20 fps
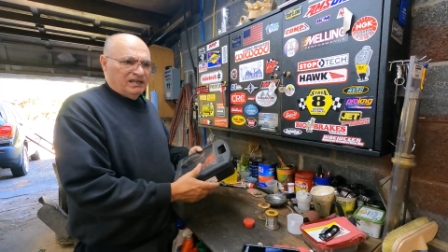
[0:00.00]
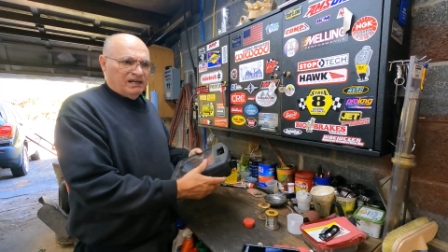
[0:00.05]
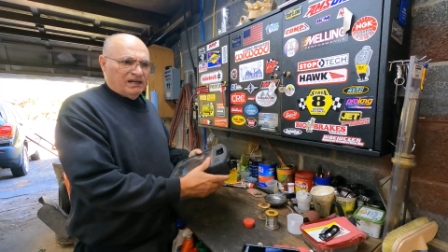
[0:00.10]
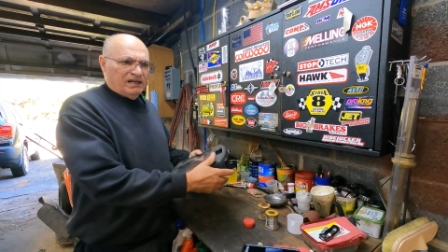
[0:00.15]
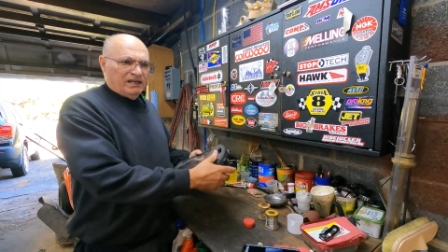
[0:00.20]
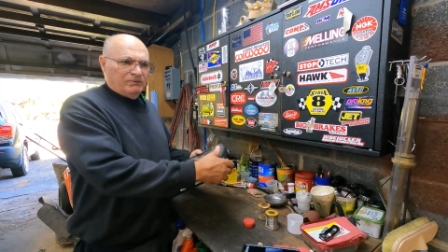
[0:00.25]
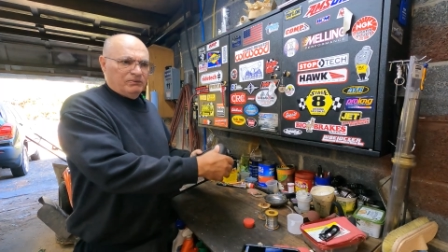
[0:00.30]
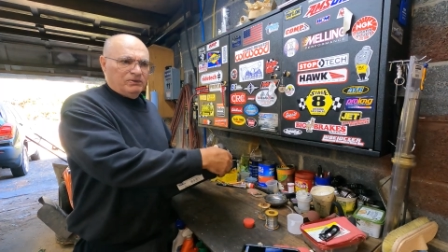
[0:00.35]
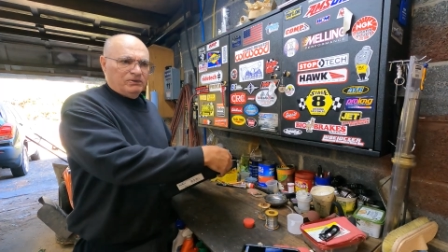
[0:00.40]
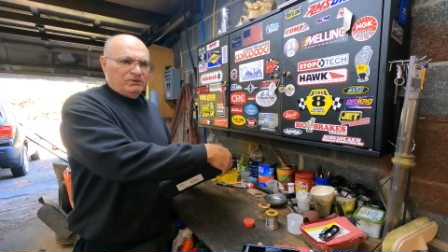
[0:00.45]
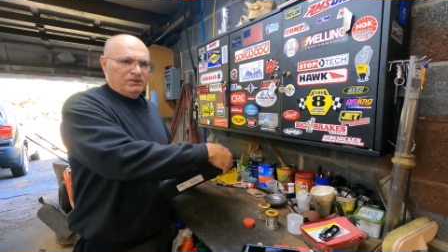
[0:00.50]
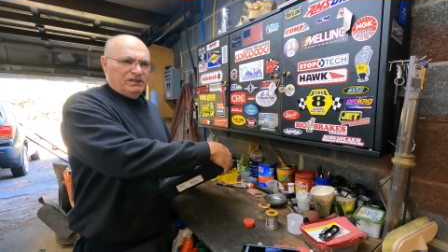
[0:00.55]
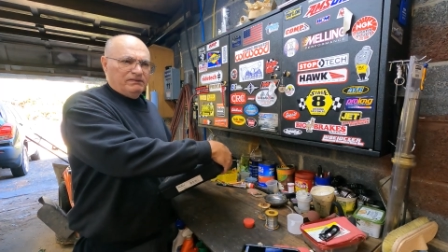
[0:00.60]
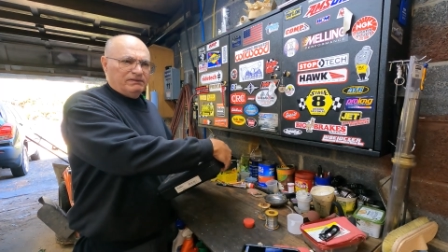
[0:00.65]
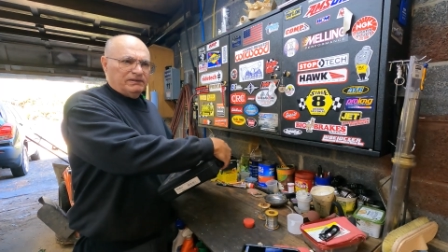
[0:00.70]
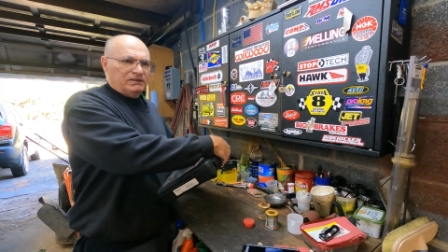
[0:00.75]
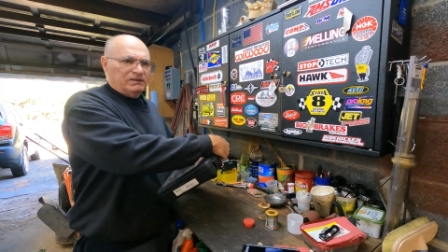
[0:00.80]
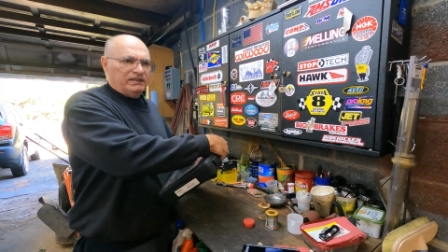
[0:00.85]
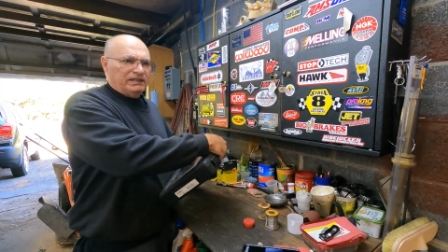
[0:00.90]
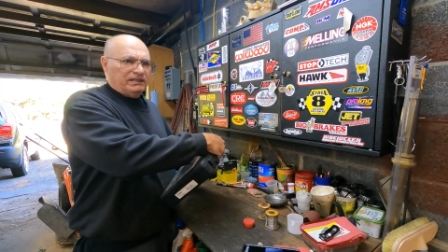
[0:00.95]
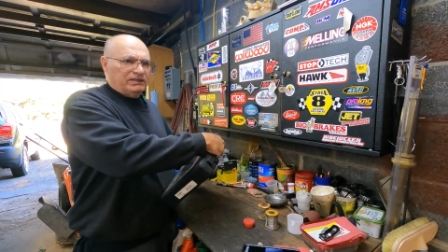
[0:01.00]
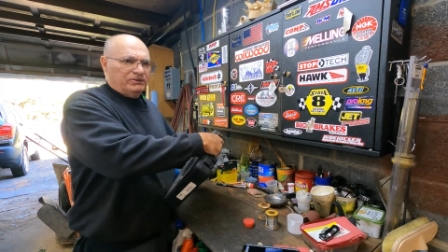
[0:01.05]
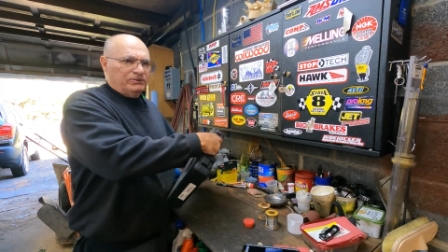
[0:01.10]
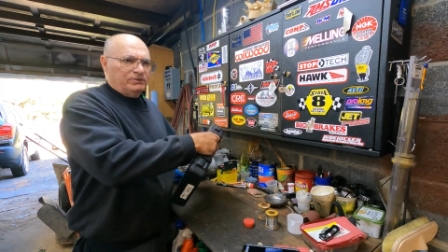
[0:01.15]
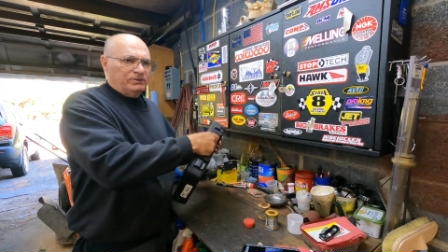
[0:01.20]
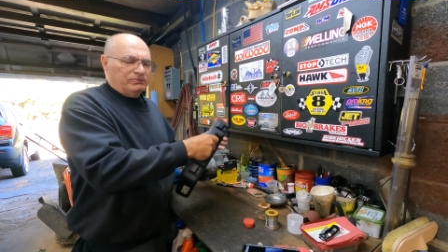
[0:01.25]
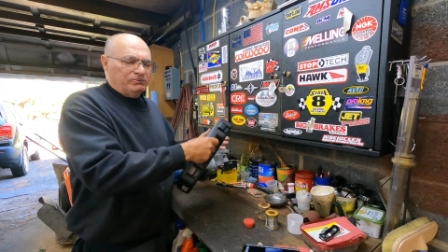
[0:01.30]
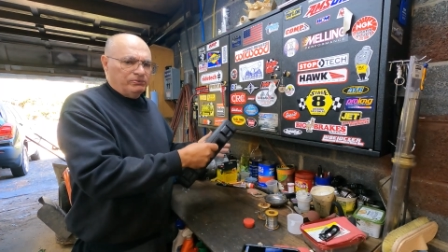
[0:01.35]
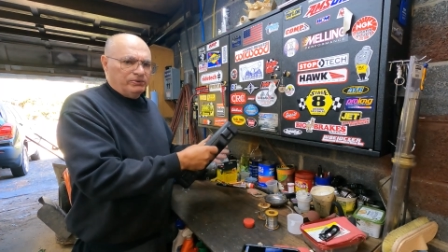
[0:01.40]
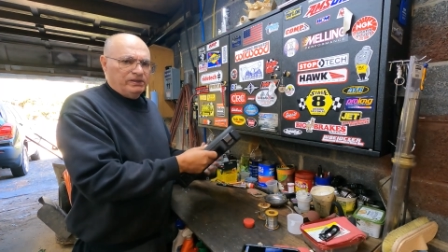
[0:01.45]
I will leave a link
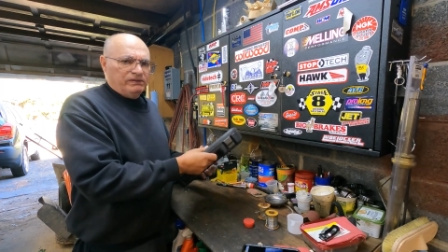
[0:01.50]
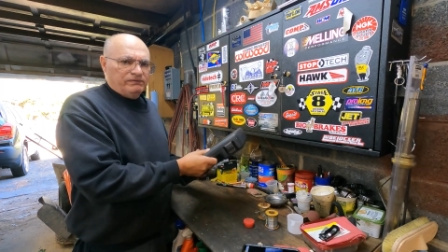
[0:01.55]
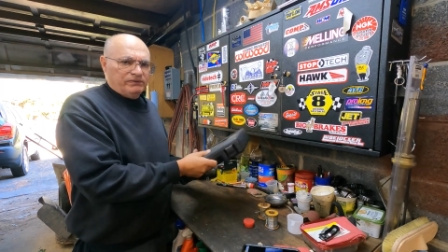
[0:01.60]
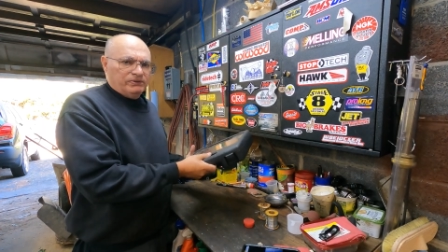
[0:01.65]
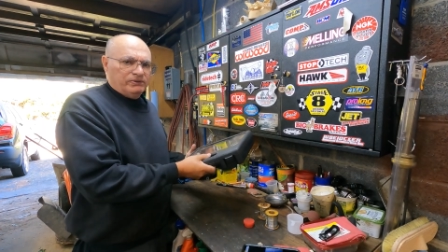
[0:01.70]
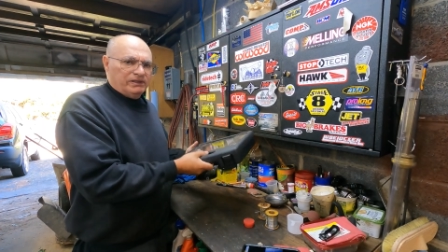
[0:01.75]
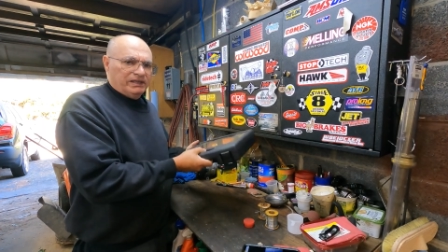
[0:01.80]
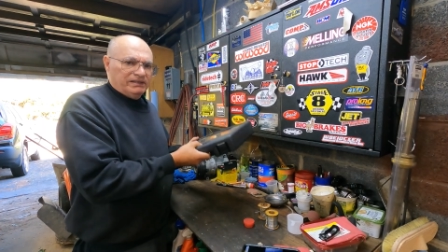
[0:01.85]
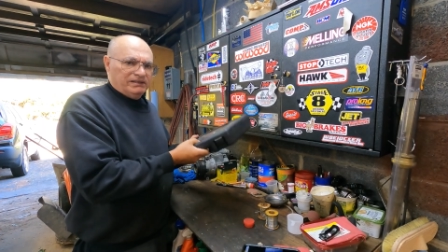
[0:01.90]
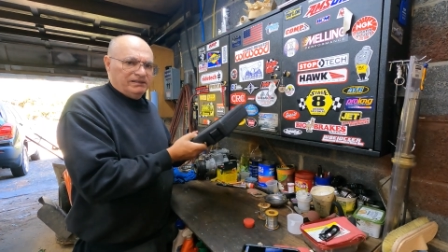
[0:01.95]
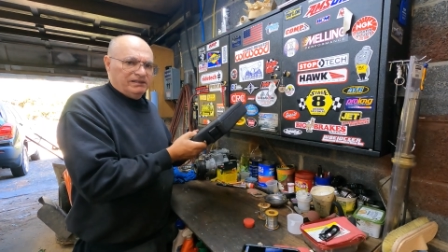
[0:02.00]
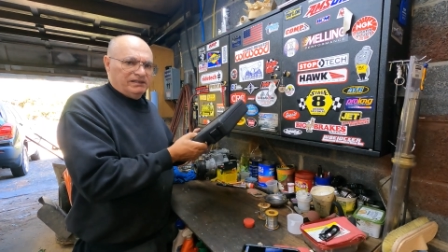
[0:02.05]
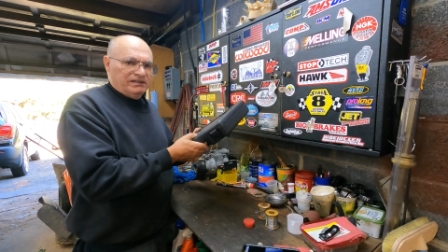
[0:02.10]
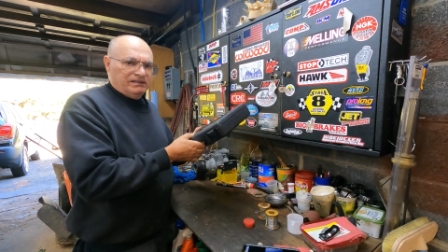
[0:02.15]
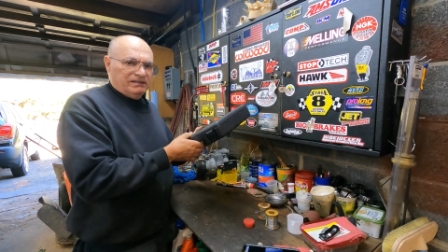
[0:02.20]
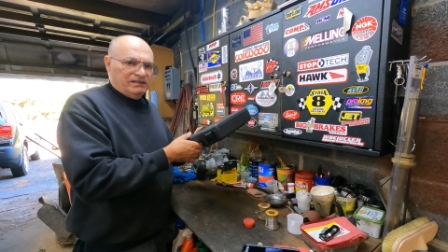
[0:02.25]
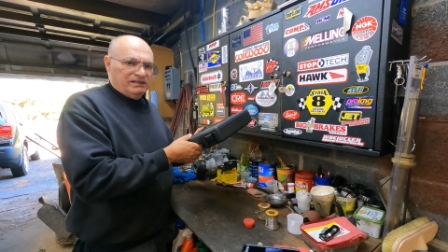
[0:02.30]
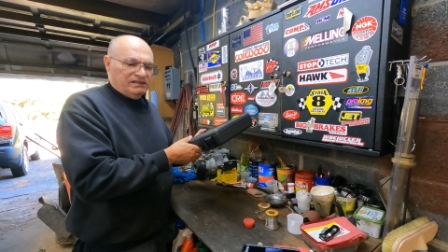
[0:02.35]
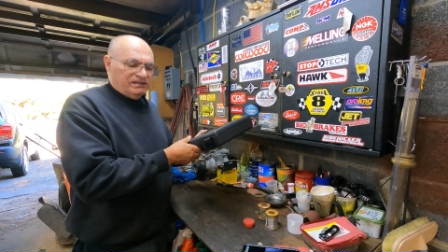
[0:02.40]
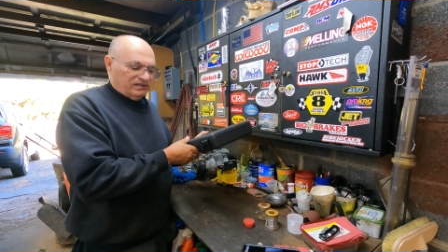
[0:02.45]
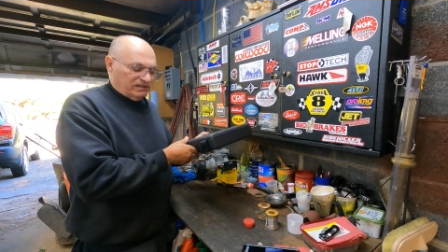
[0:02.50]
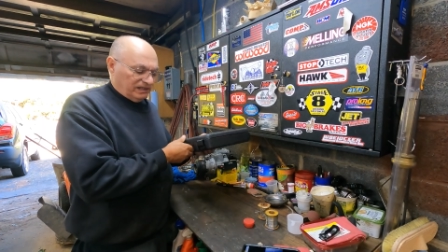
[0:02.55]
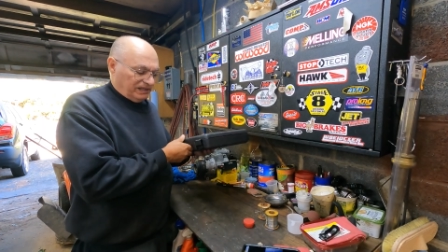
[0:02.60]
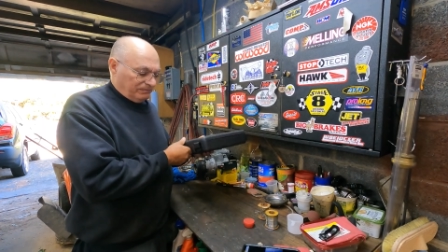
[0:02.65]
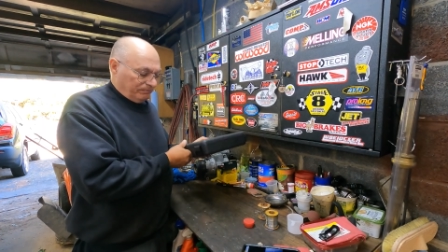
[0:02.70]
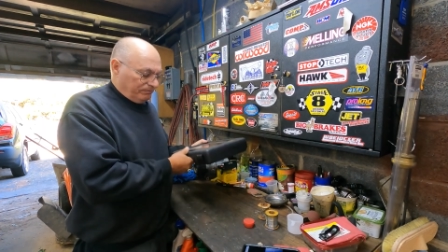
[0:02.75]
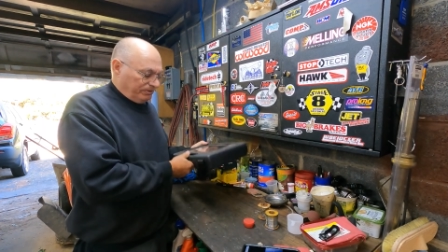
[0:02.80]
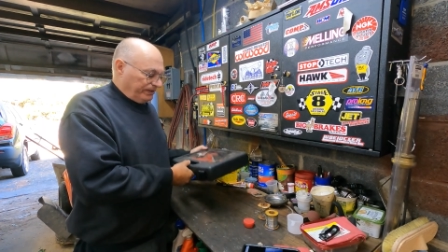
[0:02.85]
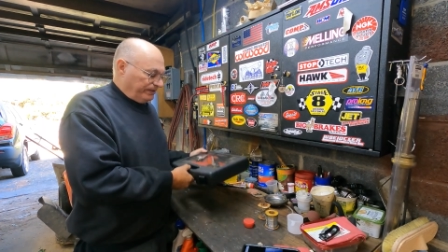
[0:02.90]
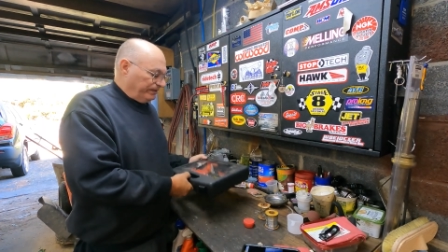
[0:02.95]
to a review I did of this. I
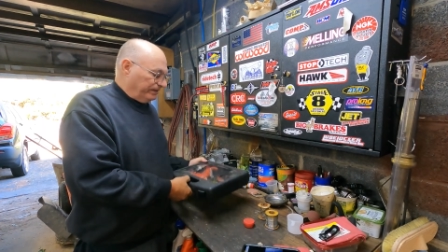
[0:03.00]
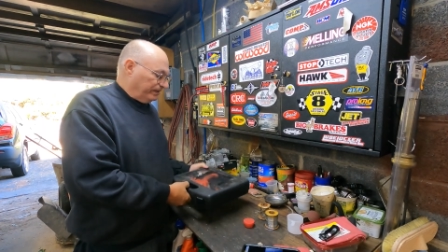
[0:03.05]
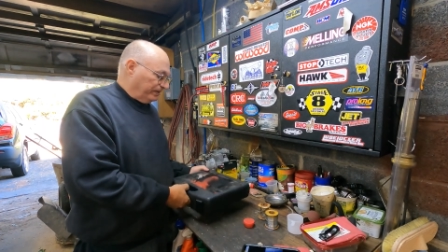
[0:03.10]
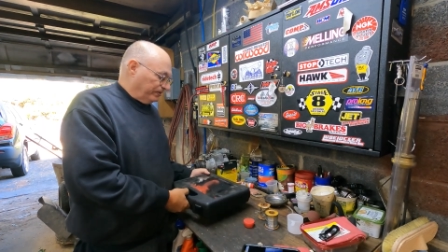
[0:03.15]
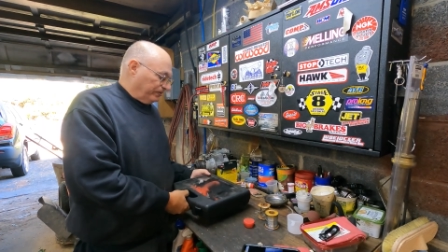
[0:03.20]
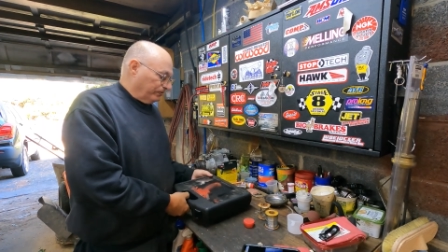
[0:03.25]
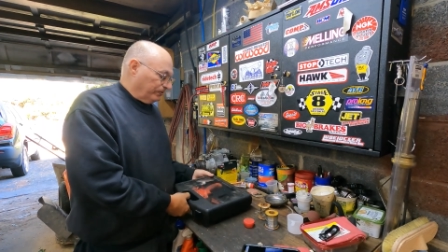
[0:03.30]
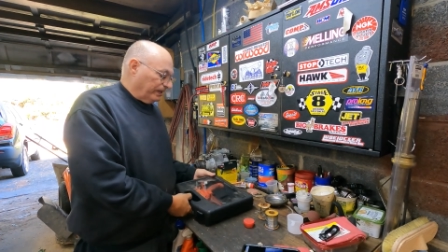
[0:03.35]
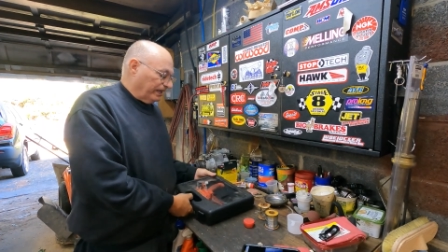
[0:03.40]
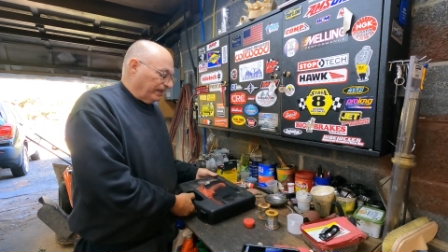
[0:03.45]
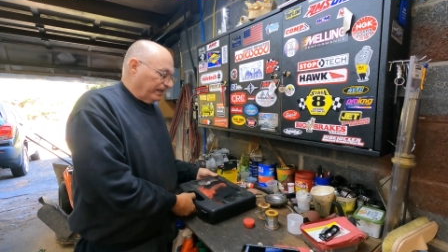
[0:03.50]
compared it to